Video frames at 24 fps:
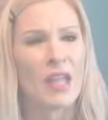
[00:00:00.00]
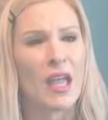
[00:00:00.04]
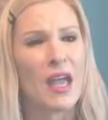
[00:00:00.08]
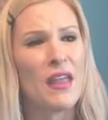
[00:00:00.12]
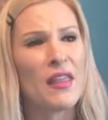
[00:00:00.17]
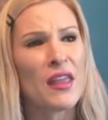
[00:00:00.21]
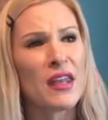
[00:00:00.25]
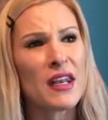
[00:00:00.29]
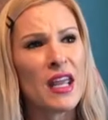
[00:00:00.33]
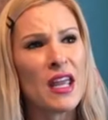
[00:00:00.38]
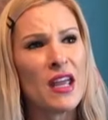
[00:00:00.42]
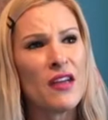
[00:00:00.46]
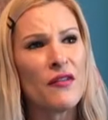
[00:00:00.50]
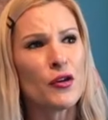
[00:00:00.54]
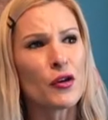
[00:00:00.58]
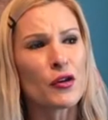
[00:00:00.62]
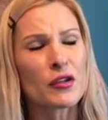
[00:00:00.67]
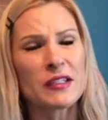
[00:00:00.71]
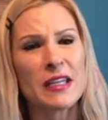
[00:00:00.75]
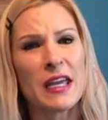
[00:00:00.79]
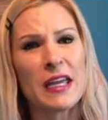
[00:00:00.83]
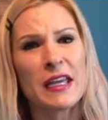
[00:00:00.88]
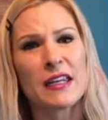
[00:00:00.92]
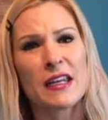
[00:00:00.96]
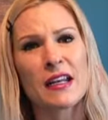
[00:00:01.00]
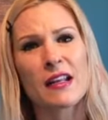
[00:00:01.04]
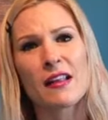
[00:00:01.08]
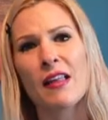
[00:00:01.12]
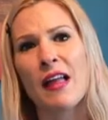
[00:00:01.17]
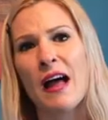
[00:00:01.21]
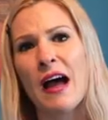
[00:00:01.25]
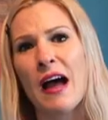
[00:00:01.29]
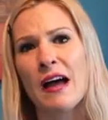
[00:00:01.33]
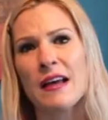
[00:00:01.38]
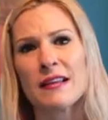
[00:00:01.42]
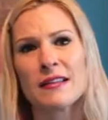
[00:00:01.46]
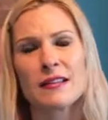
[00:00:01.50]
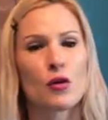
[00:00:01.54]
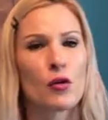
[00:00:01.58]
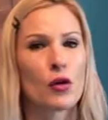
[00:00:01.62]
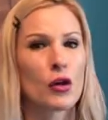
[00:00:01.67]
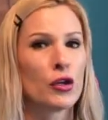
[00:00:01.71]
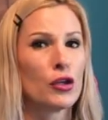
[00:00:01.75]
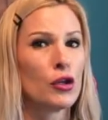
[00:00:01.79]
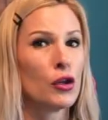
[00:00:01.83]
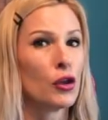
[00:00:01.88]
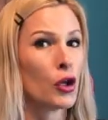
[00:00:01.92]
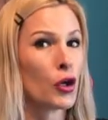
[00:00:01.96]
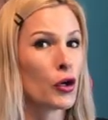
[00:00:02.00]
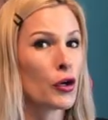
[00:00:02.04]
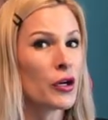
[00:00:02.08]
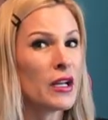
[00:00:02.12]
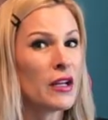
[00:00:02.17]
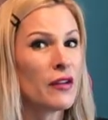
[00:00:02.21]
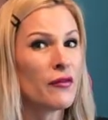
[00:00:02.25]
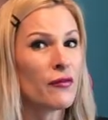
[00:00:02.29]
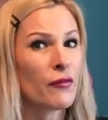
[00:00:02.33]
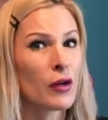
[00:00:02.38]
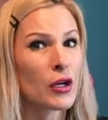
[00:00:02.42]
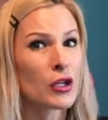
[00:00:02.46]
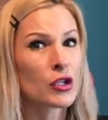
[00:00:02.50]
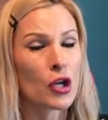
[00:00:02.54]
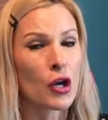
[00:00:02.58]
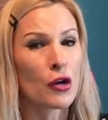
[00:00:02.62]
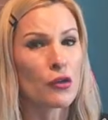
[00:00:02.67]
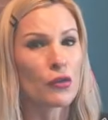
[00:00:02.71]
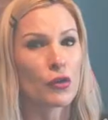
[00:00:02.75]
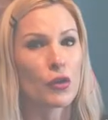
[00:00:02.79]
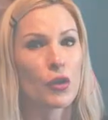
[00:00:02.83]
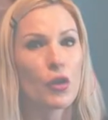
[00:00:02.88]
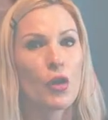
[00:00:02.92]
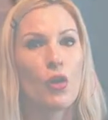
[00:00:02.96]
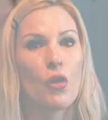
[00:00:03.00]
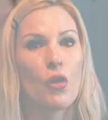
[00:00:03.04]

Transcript: And then if you're taking a class or learning French on your